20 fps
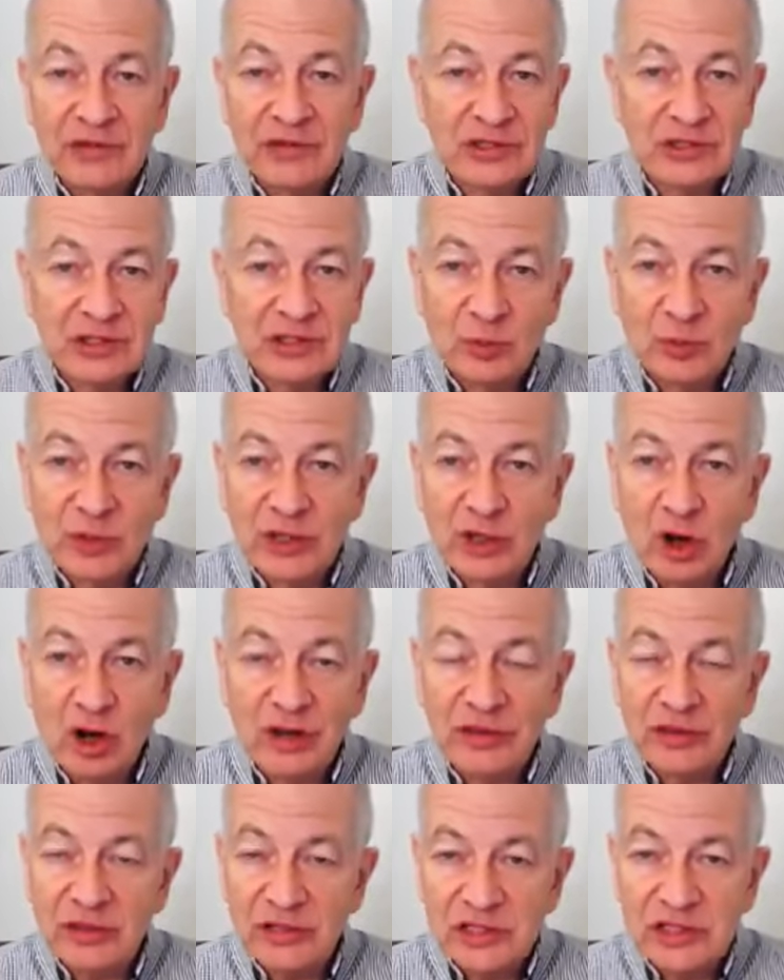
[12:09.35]
that we are
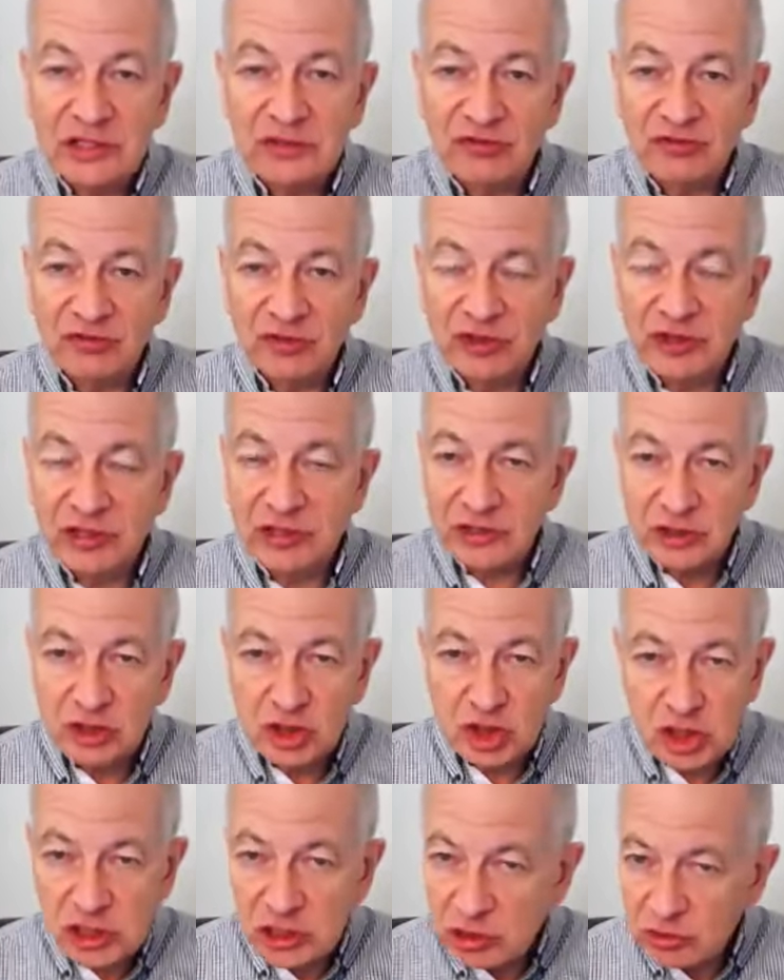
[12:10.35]
the
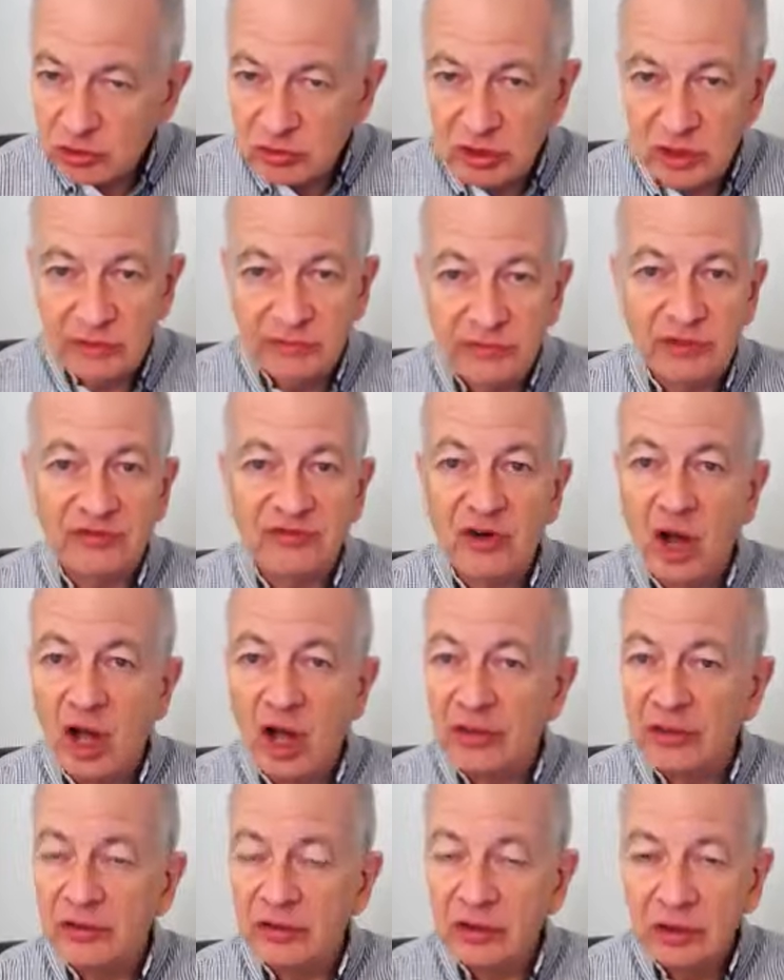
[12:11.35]
children of the
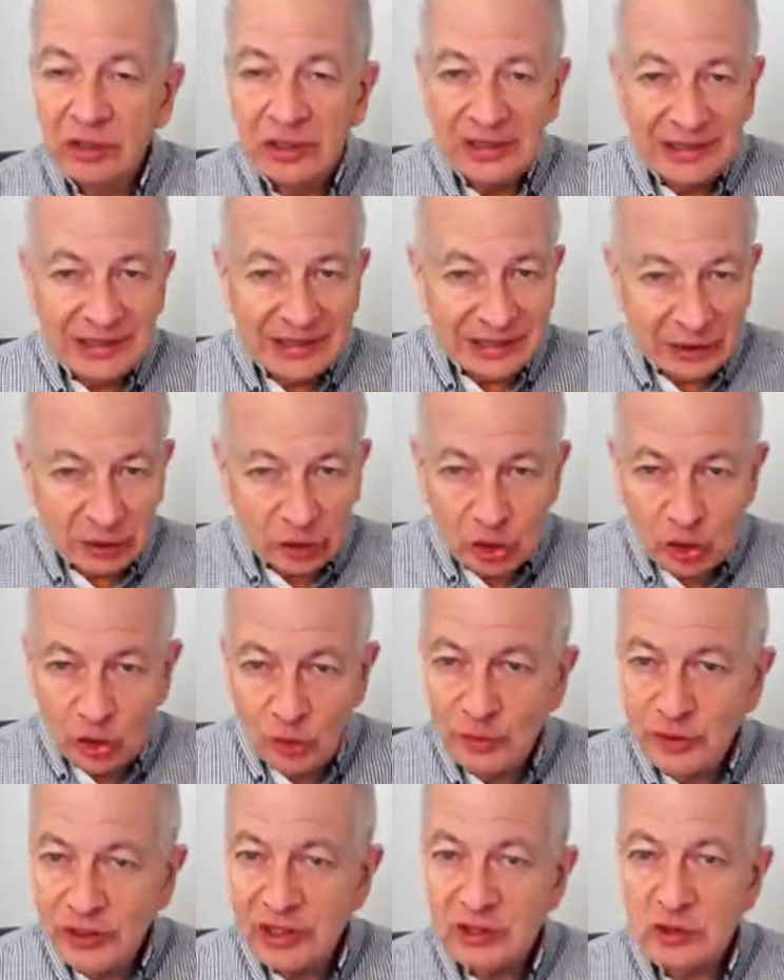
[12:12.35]
Father, in
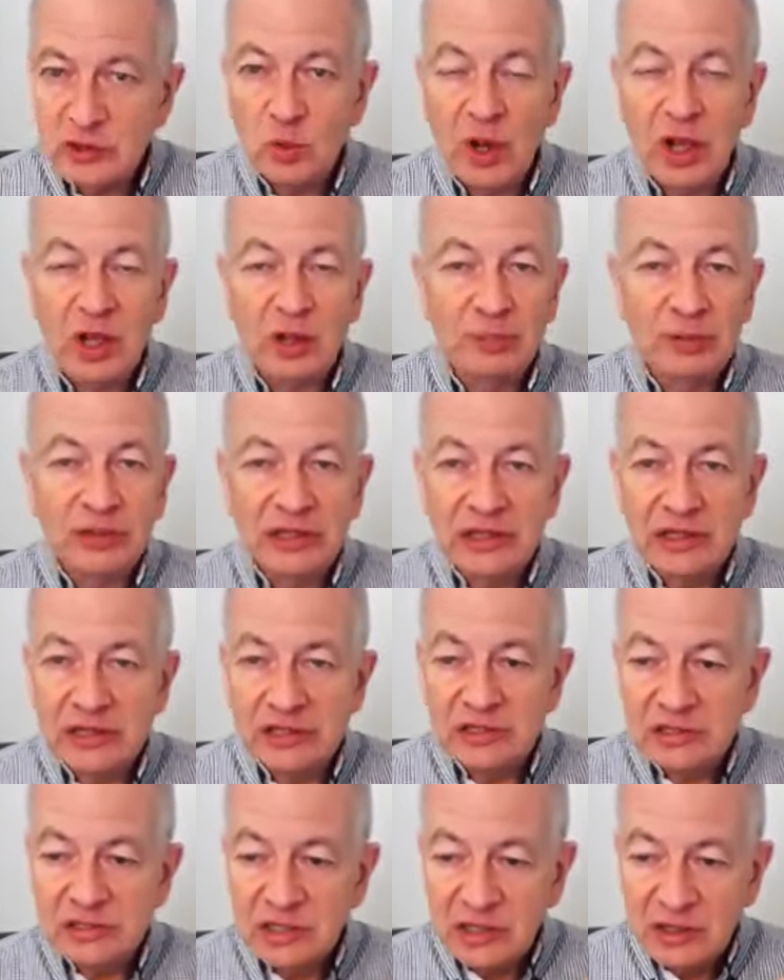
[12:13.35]
whom he is well
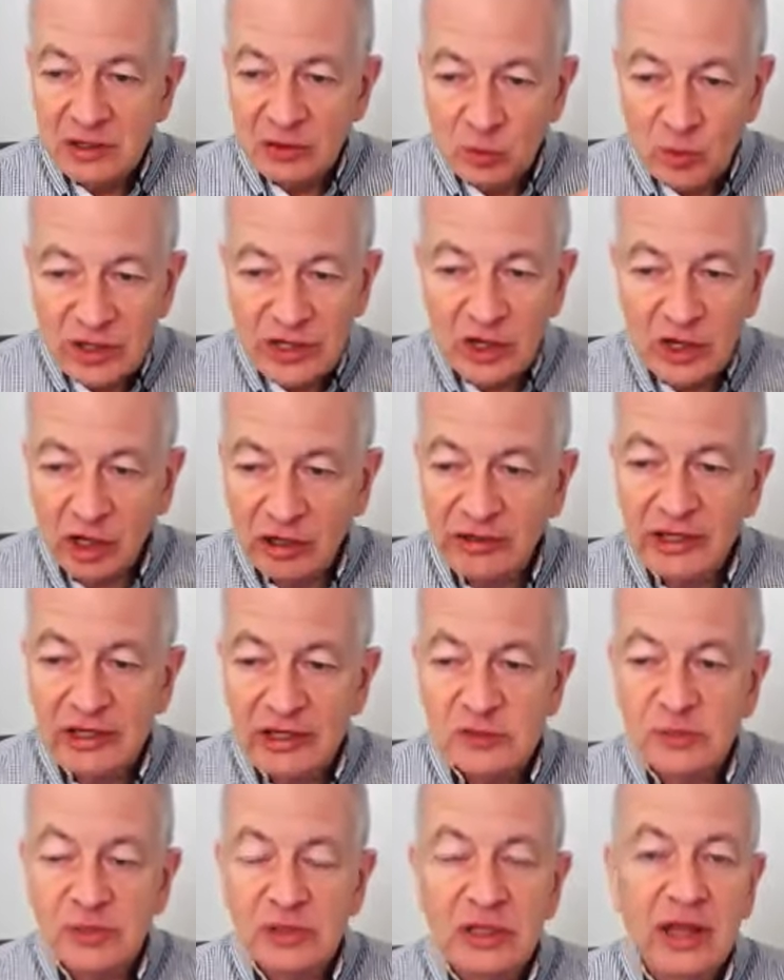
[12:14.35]
pleased, we are
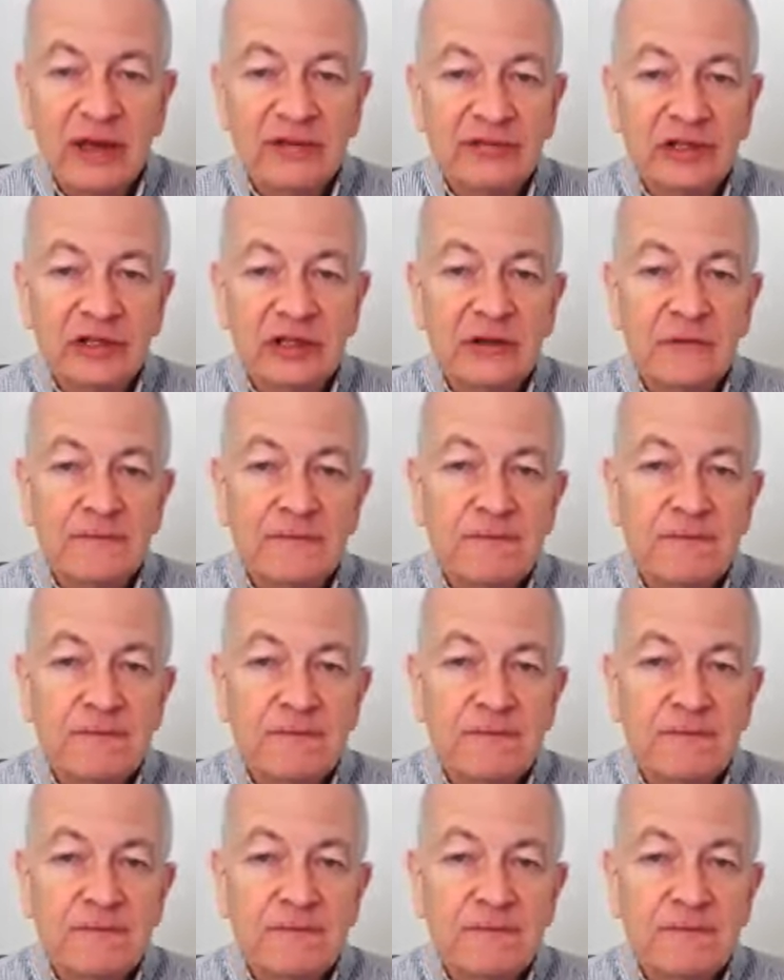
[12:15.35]
his beloved.